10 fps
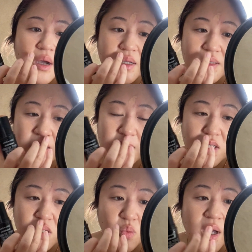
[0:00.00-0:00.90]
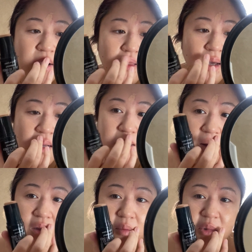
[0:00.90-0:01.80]
I tend to sweat a lot, like
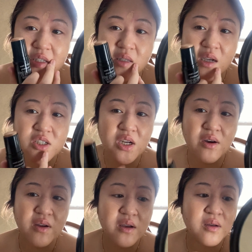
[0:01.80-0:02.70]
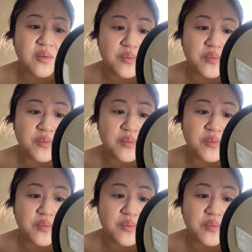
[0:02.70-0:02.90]
in the mustache area.